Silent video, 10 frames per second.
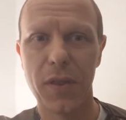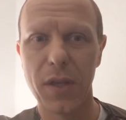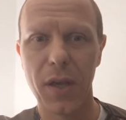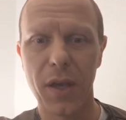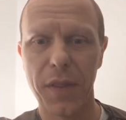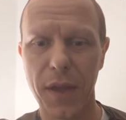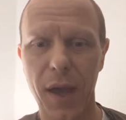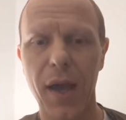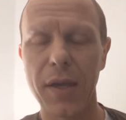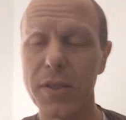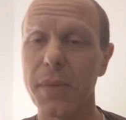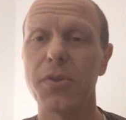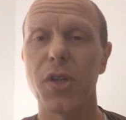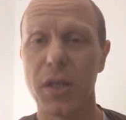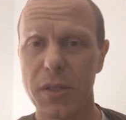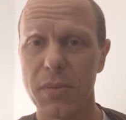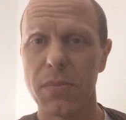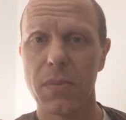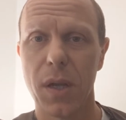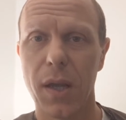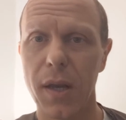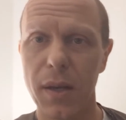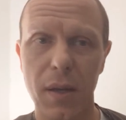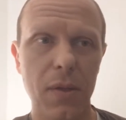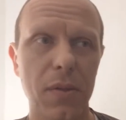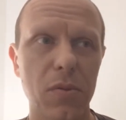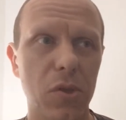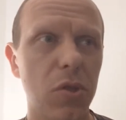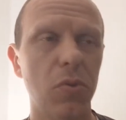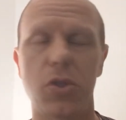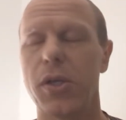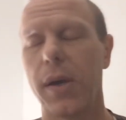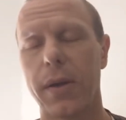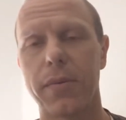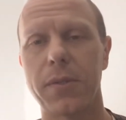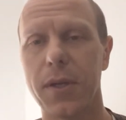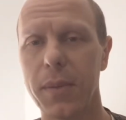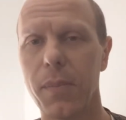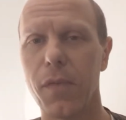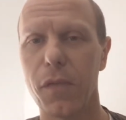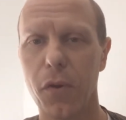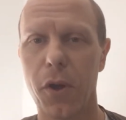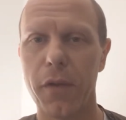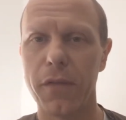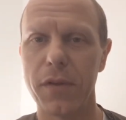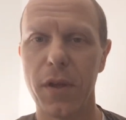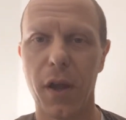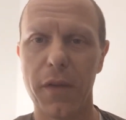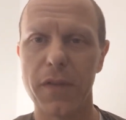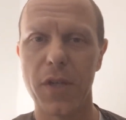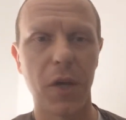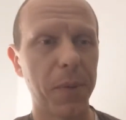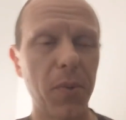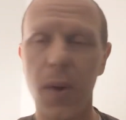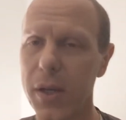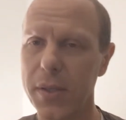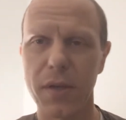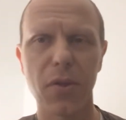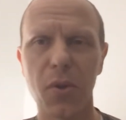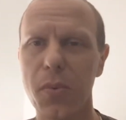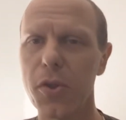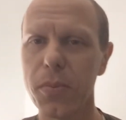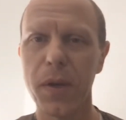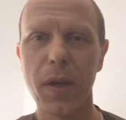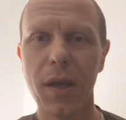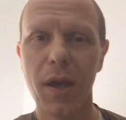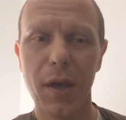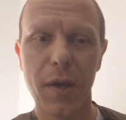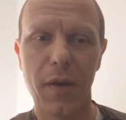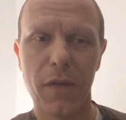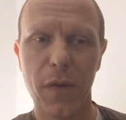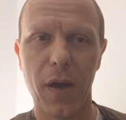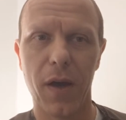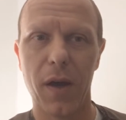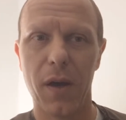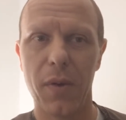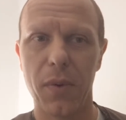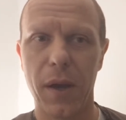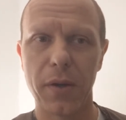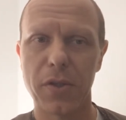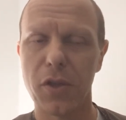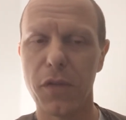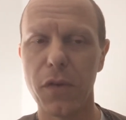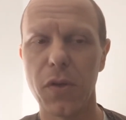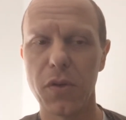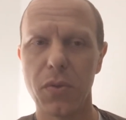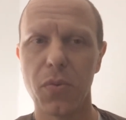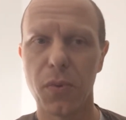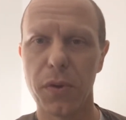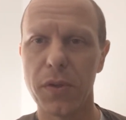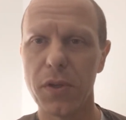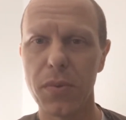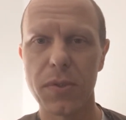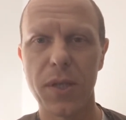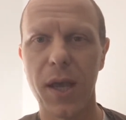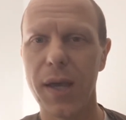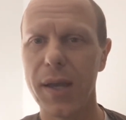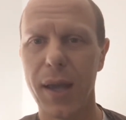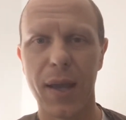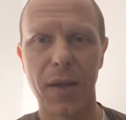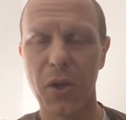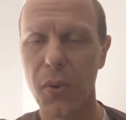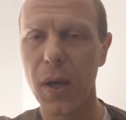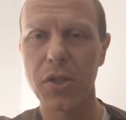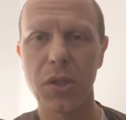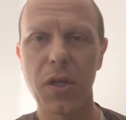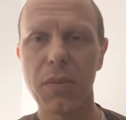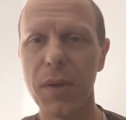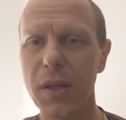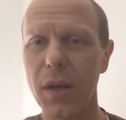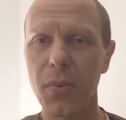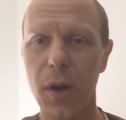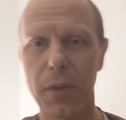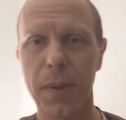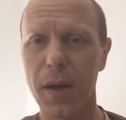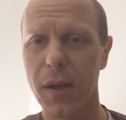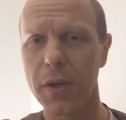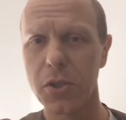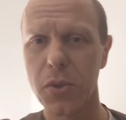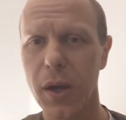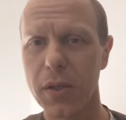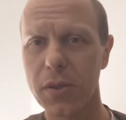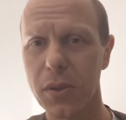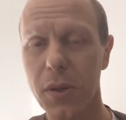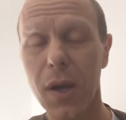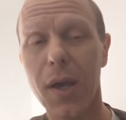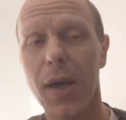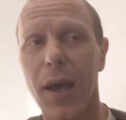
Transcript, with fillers: the uh, the guy, his name was Jason, and huge shout out to him for all of it, all of his help. He walked out there with me. Uh, out into the field where the deer was at and congratulated me. Then he walked back, got his tractor,